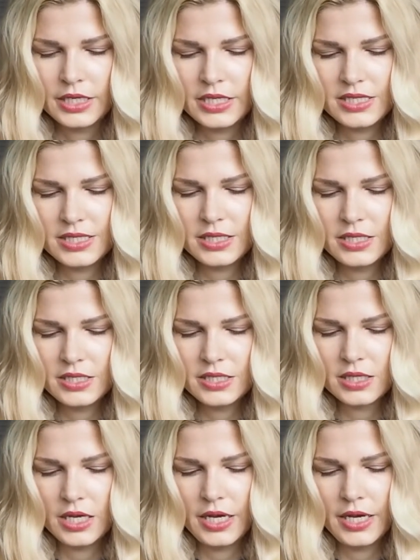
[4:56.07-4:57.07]
is
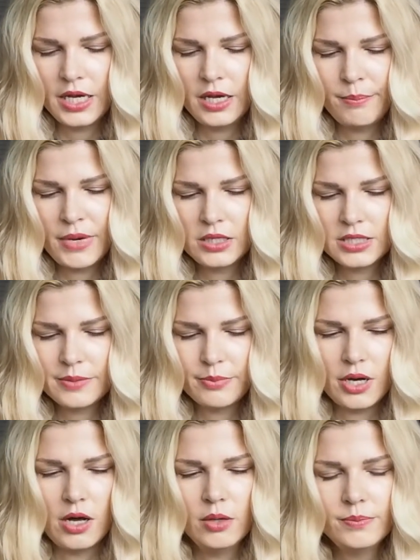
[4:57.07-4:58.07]
this
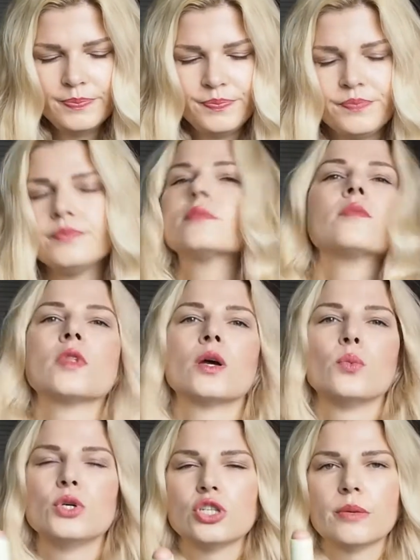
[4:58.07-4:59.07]
multi-balm,
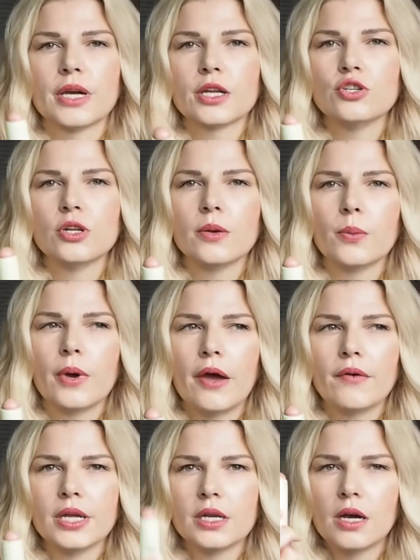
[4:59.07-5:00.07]
which I'm actually
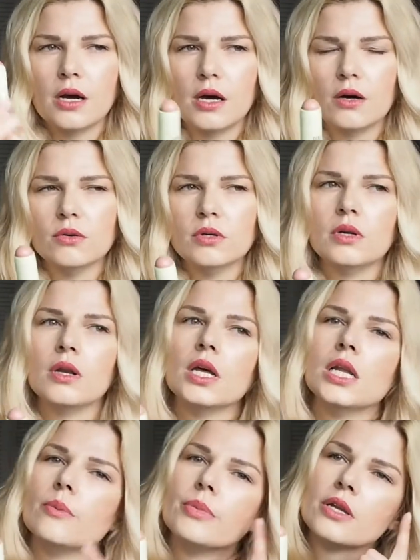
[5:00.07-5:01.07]
wearing now a
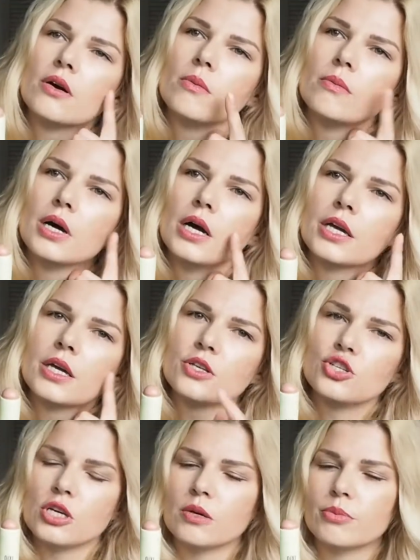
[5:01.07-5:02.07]
little bit on my
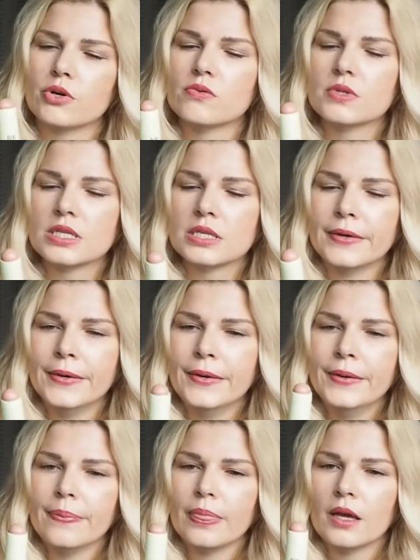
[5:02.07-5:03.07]
cheekbones.
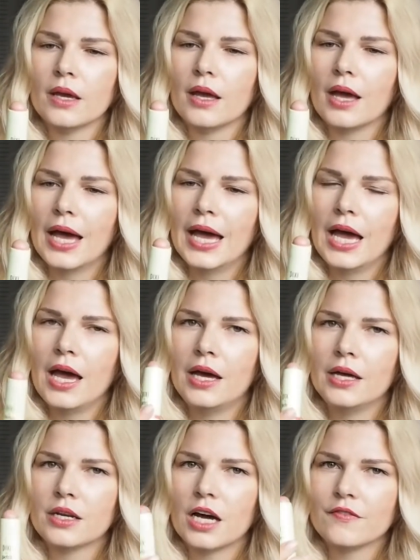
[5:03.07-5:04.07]

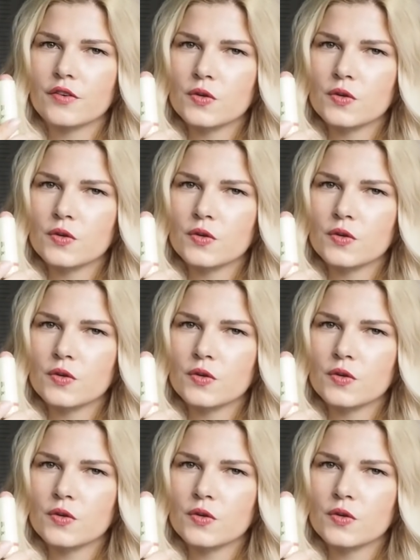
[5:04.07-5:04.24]
and I've